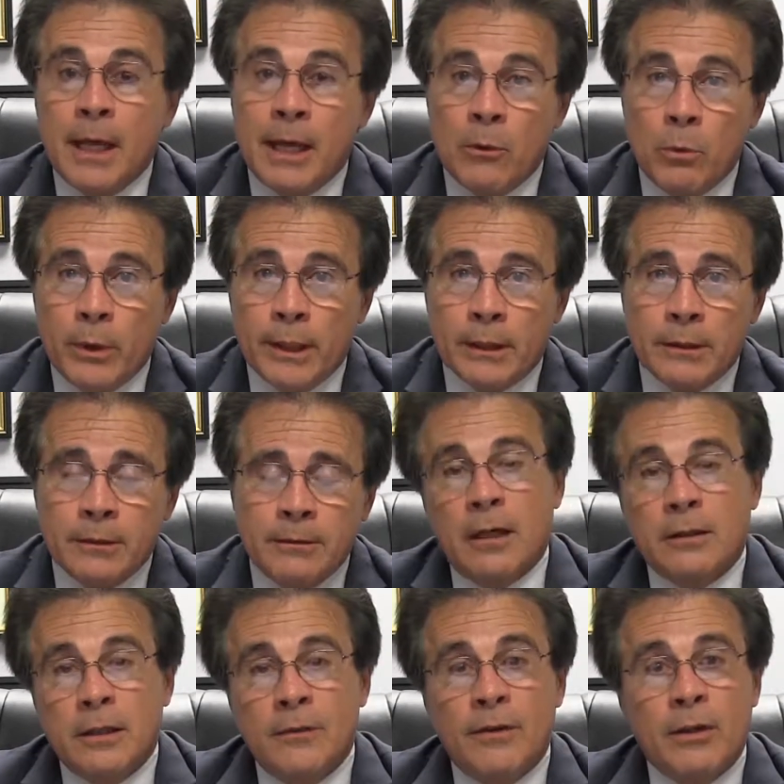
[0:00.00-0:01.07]
A will,
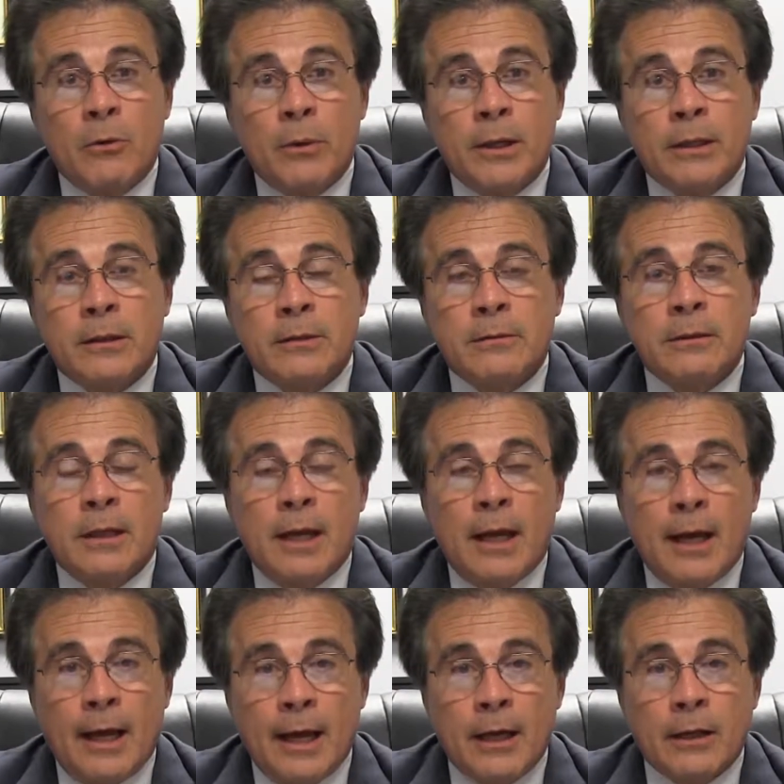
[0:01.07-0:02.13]
a living will,
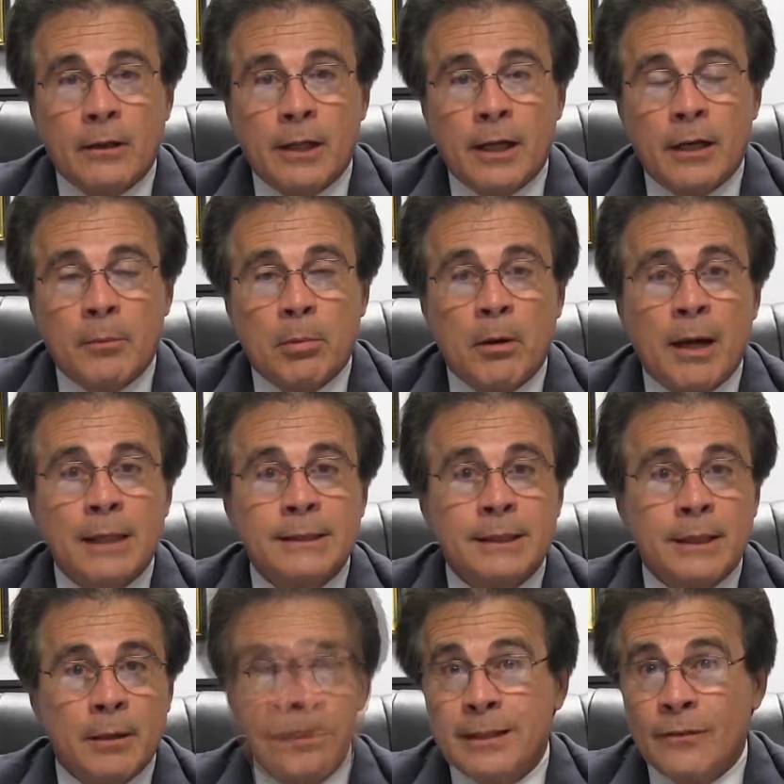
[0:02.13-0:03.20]
a healthcare
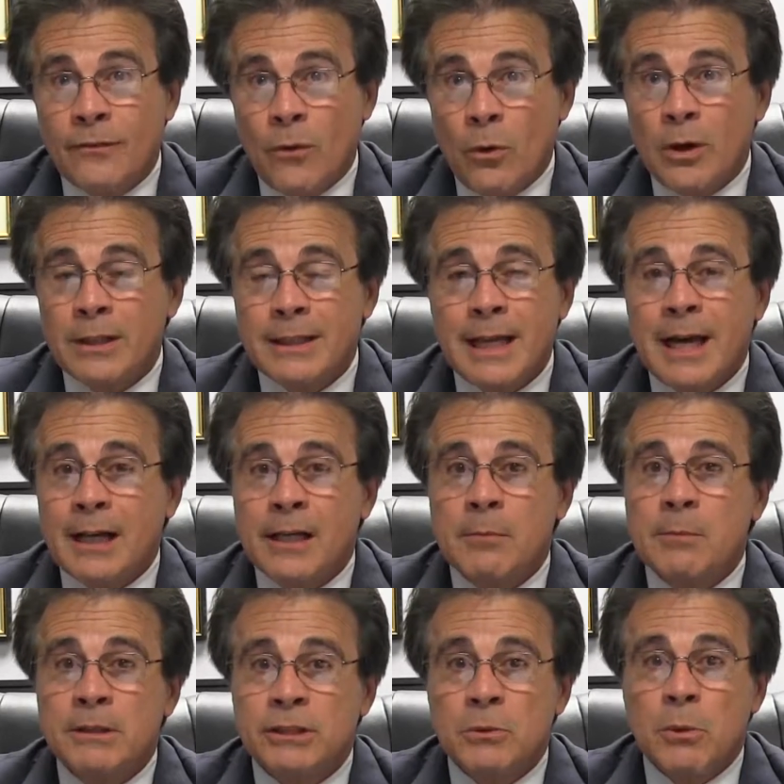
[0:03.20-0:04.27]
proxy, and the fourth
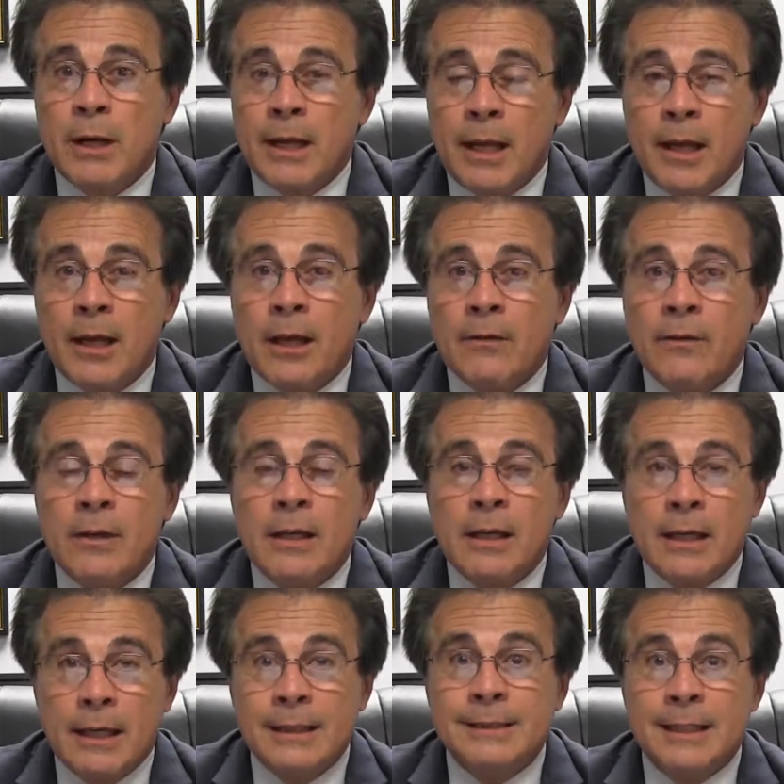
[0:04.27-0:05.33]
document you want to have
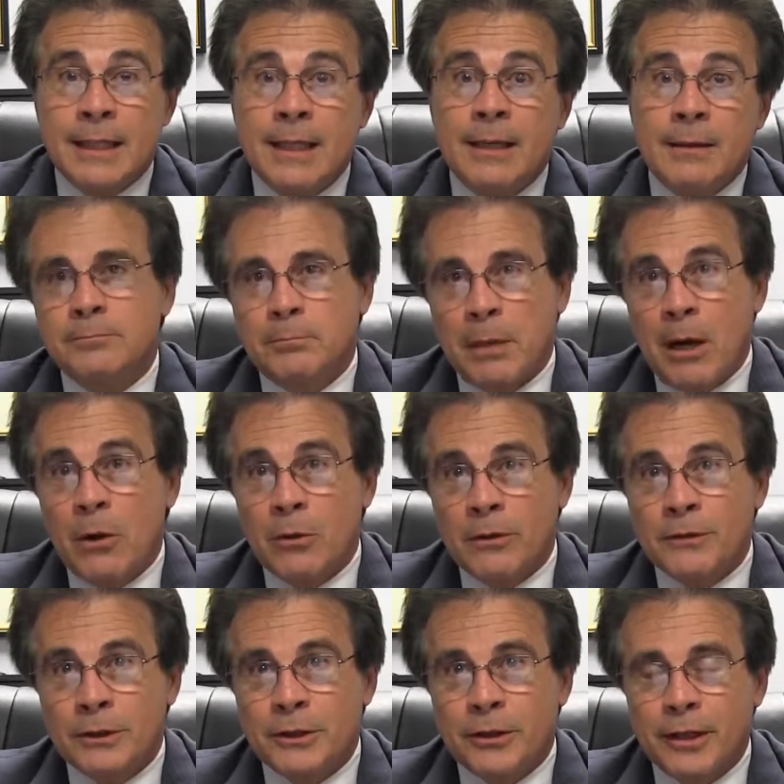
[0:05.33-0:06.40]
is the power
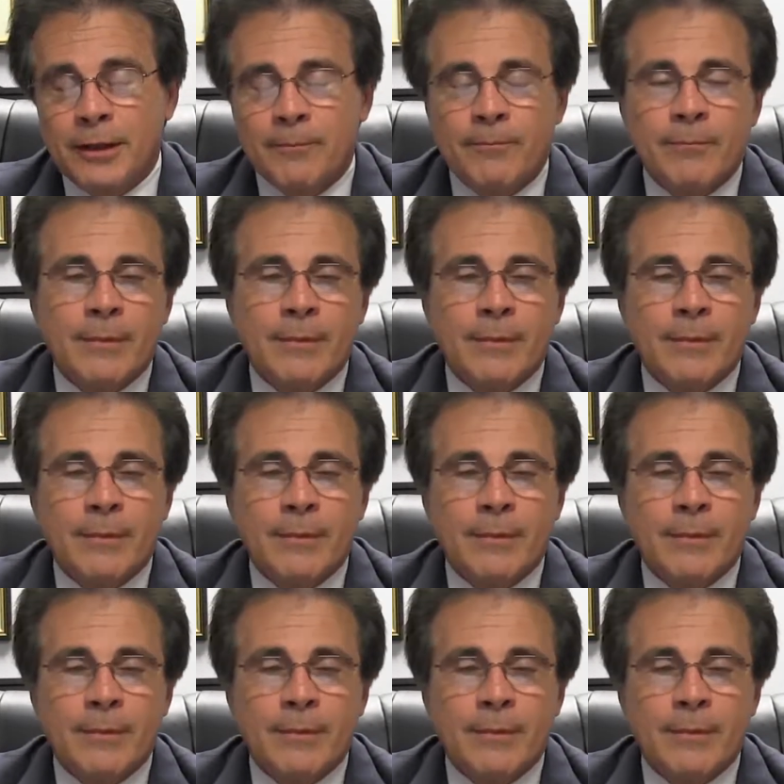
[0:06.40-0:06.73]
of attorney.